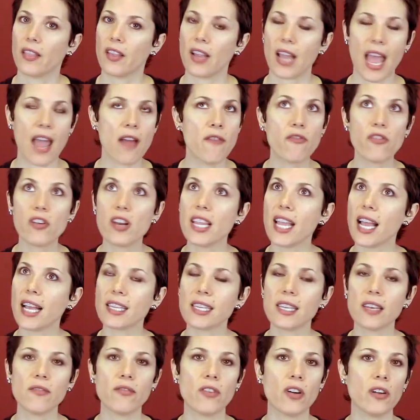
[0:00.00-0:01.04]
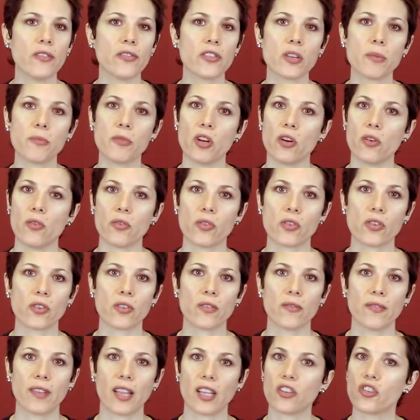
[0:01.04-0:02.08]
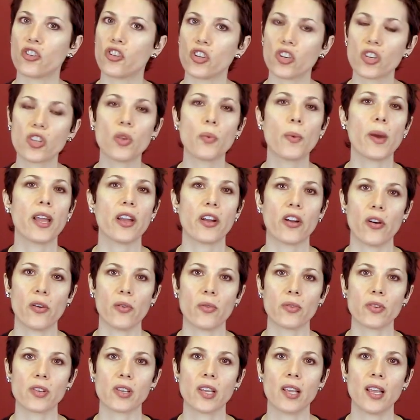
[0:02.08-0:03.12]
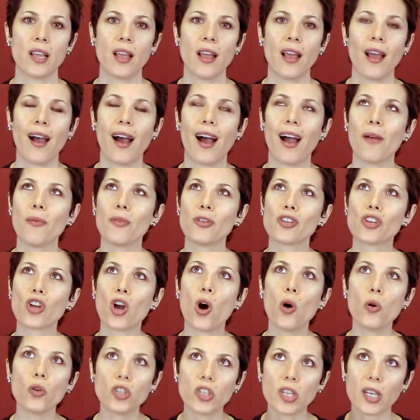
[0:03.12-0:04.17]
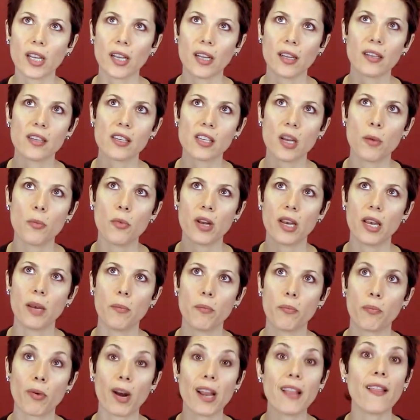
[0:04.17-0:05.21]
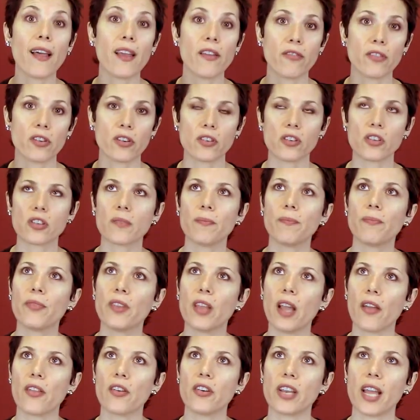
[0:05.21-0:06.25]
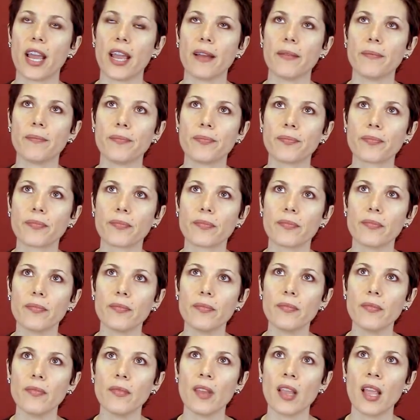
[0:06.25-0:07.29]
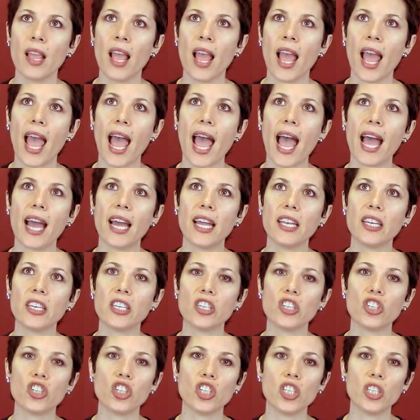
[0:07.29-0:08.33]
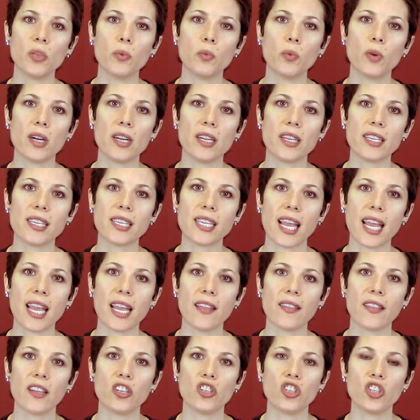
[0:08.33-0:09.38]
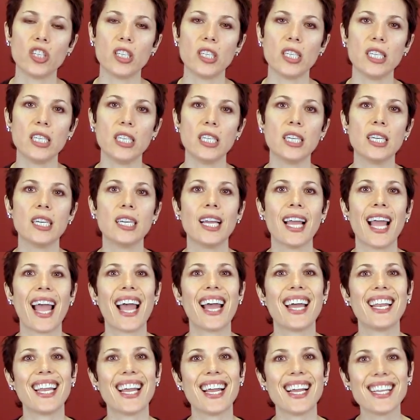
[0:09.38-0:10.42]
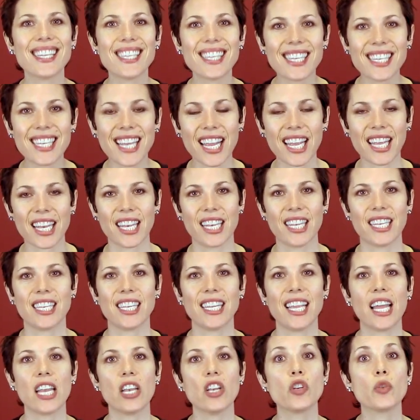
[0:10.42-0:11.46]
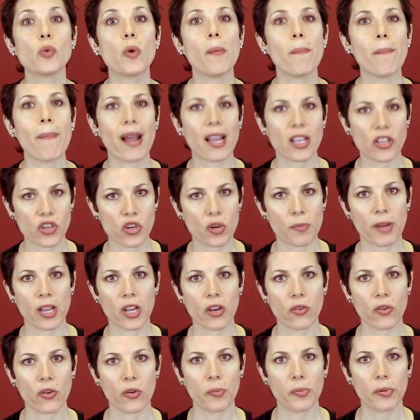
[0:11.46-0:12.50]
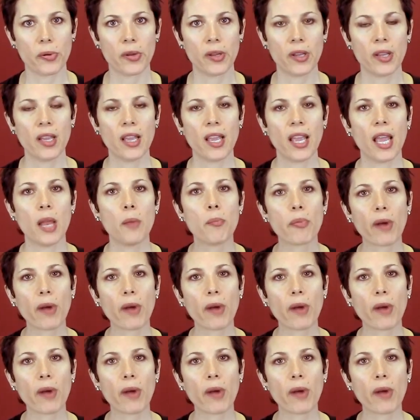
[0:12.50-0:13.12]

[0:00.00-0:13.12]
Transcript: Every yes involves some no's. That's just the way it goes. I was coaching someone in Bright Lifers the other day. And she was saying that she had hesitated to get into a mastermind group. In